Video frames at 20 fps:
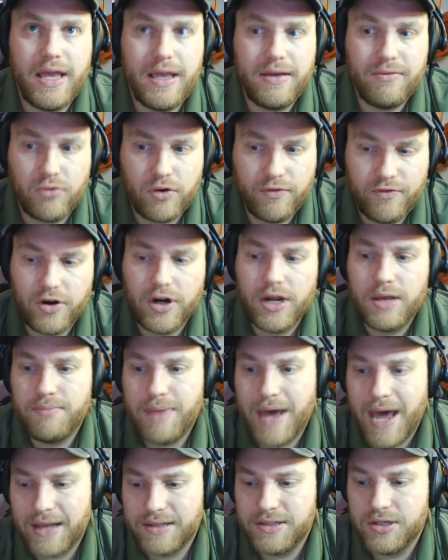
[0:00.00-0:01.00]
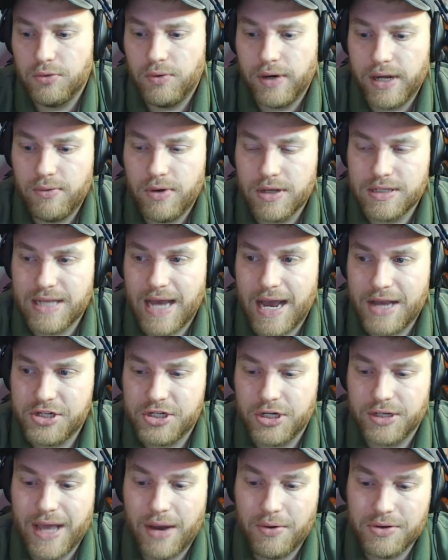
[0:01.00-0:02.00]
reverting back to what he was last
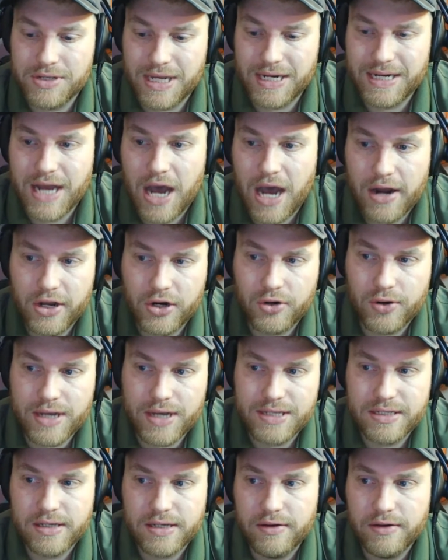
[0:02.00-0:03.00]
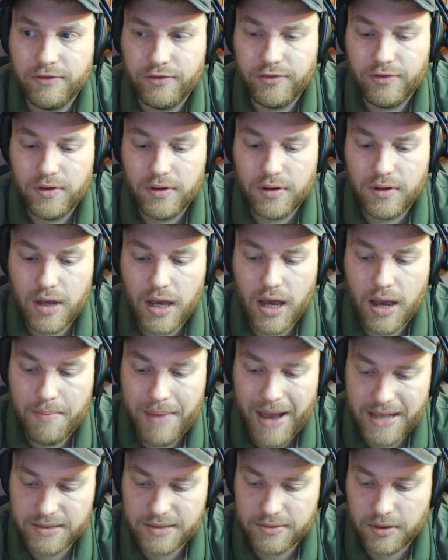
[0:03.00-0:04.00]
year. That was a non-aggressive
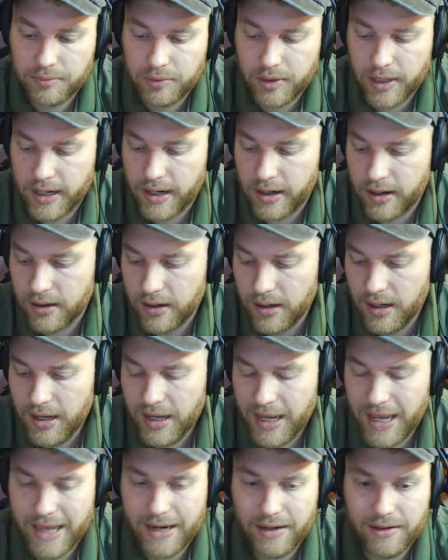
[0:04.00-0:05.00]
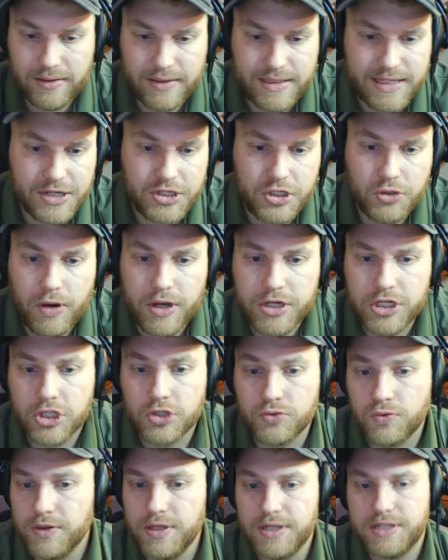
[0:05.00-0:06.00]
basketball player in
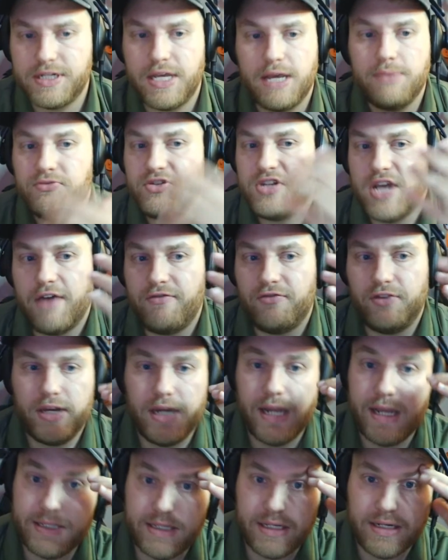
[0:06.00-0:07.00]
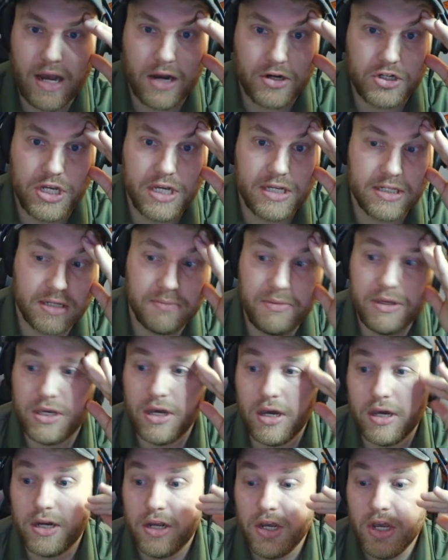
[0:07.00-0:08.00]
situations where this team definitely needs Enoch Cheeks to be
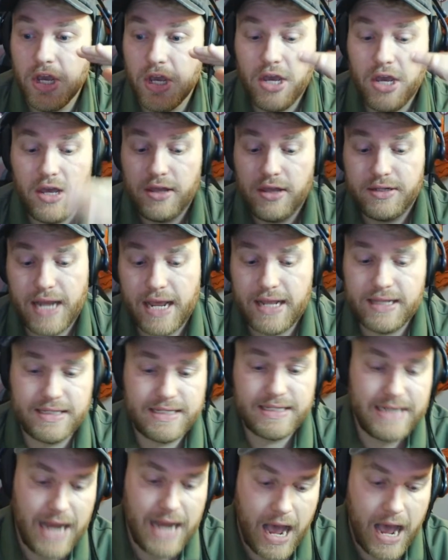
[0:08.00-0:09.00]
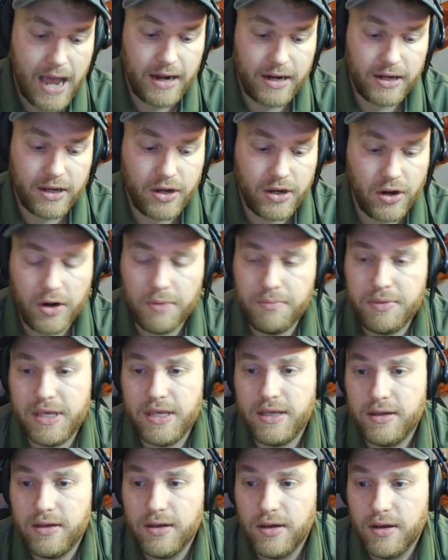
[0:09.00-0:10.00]
good. Dayton's not going to
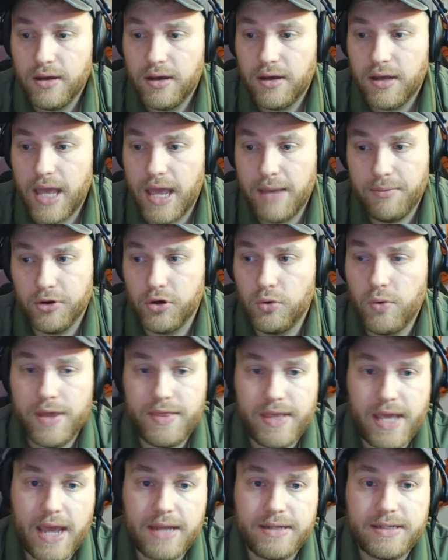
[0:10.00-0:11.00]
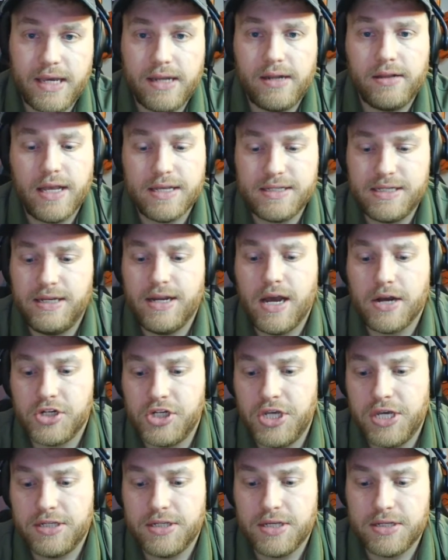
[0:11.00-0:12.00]
be able to win the A-10 unless Enoch
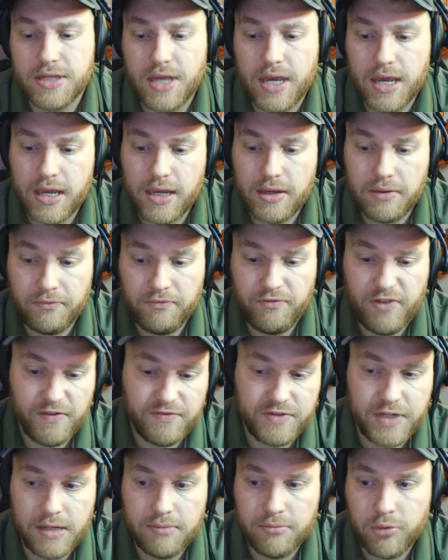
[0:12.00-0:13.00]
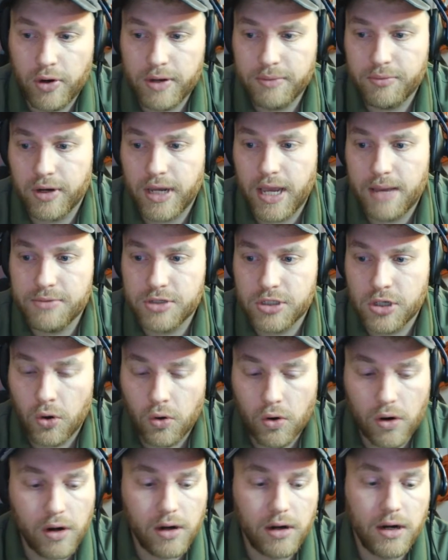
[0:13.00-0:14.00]
Cheeks is a 15-point-per-game
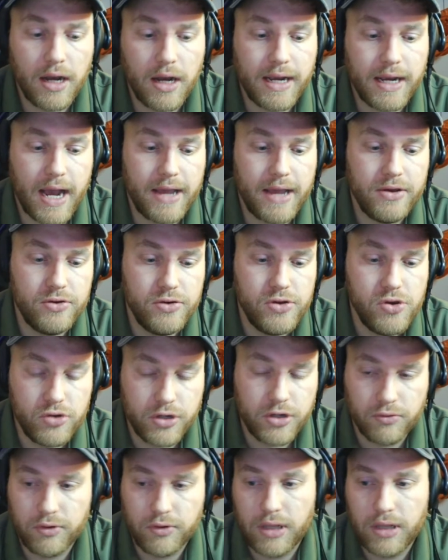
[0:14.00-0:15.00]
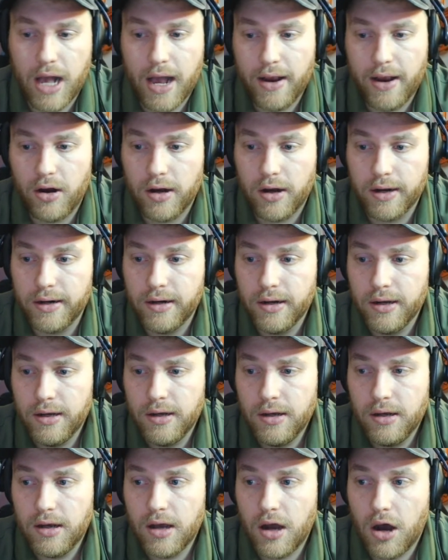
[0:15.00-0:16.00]
scorer, a guy who you can rely
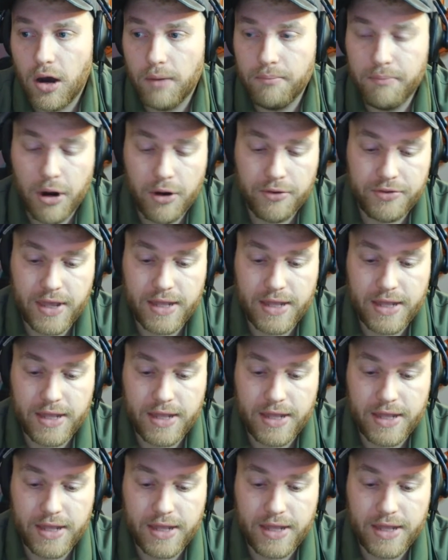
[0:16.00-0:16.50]
on both